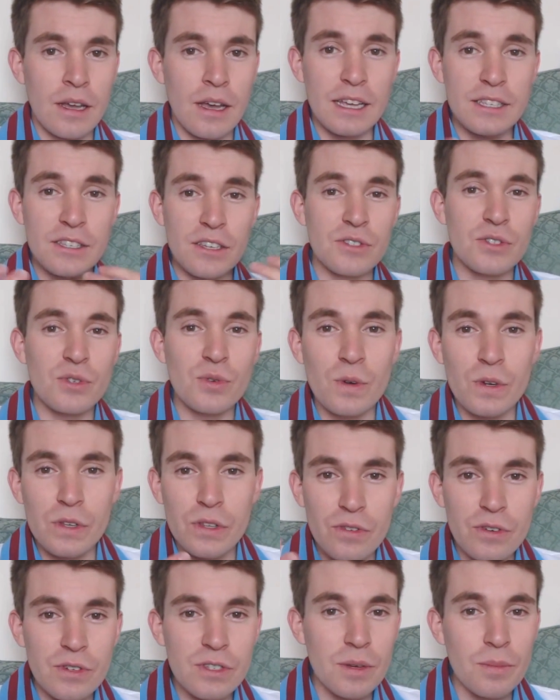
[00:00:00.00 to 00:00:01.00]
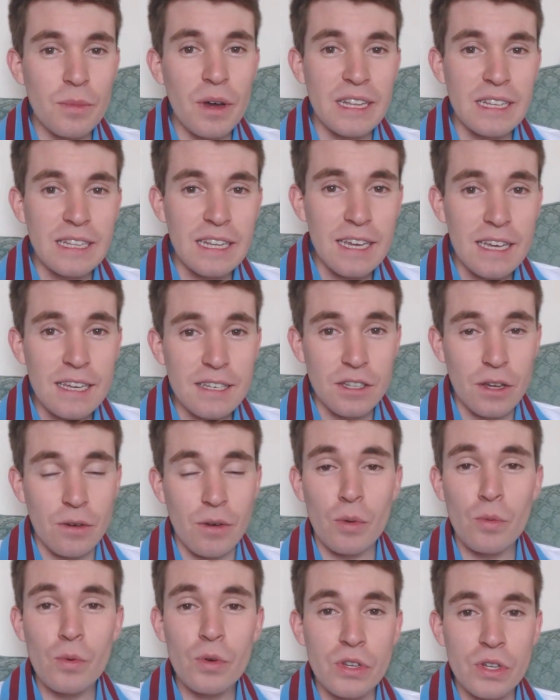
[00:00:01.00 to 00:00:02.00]
As I talk through some ideas
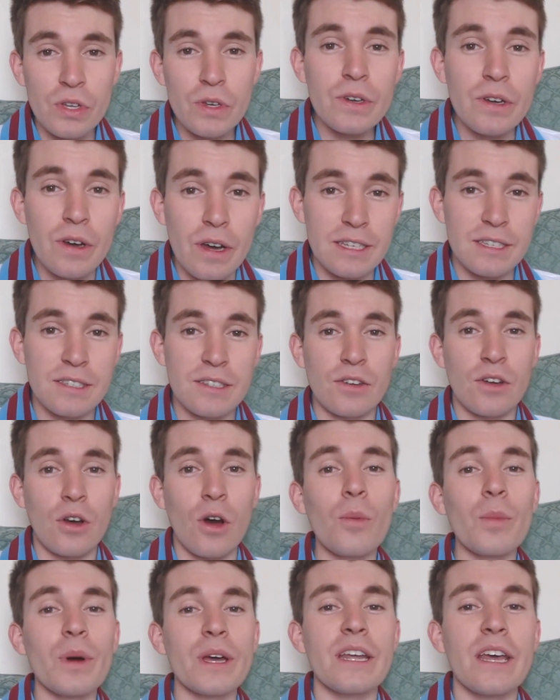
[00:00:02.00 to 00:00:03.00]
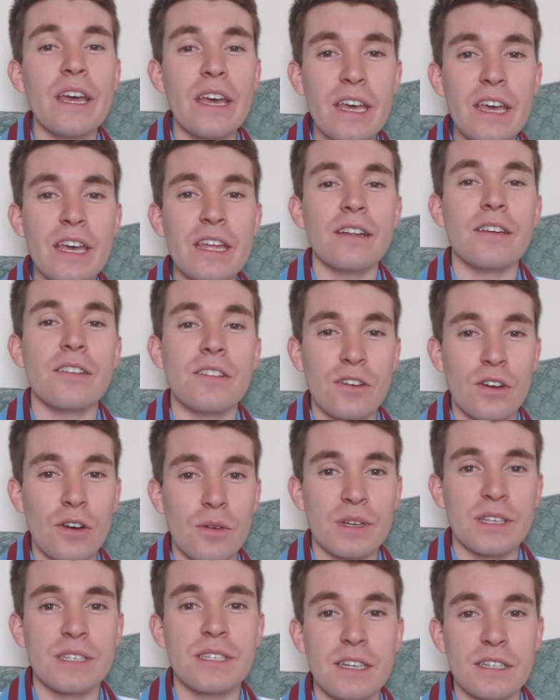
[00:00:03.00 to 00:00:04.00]
though, I want you guys to comment in the
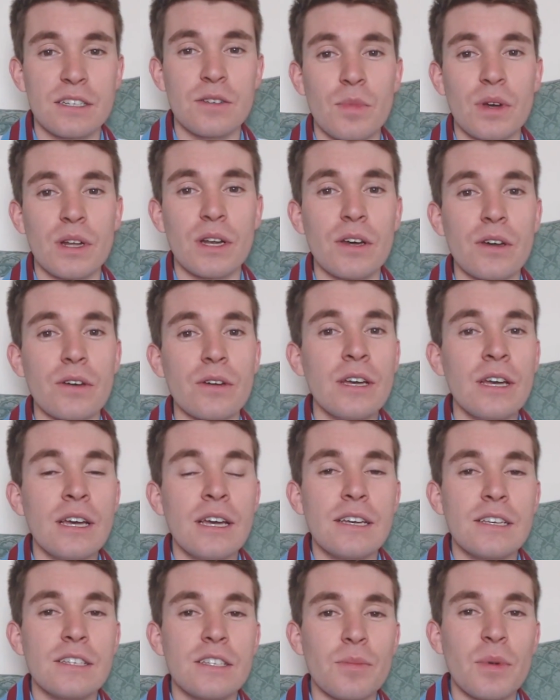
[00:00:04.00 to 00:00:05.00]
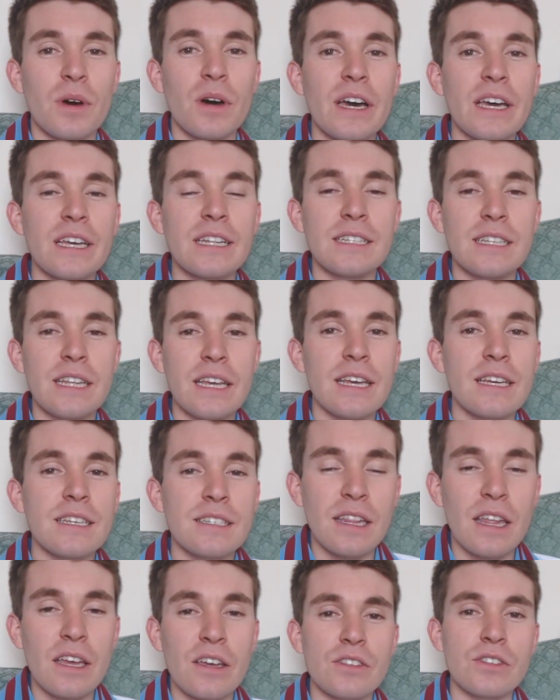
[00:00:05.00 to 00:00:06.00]
comment section below some
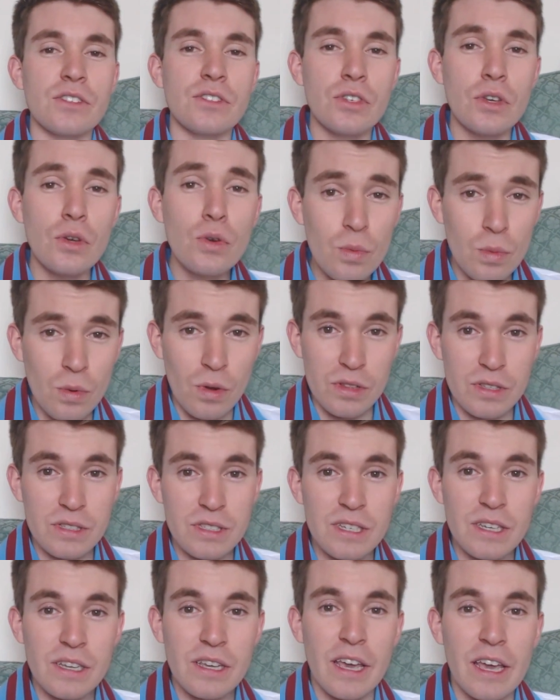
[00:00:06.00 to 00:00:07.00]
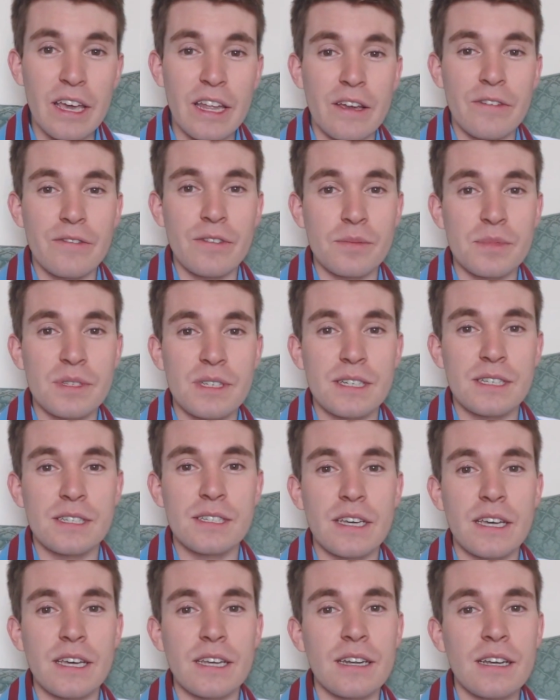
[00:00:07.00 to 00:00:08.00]
ideas that you want in
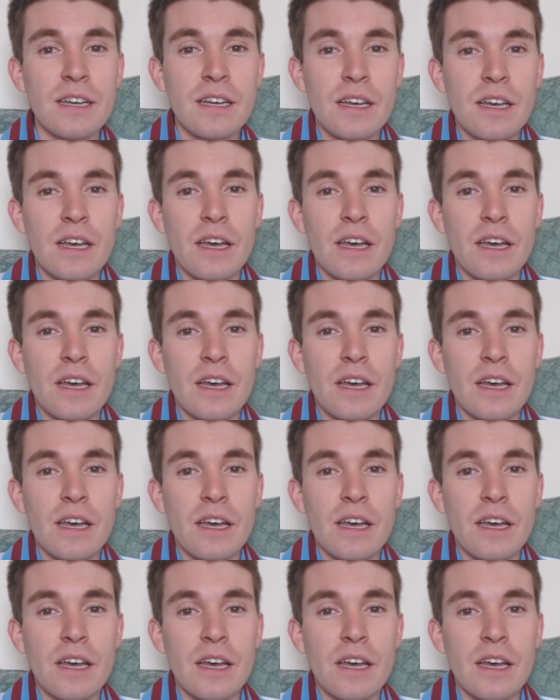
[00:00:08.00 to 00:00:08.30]
FM16.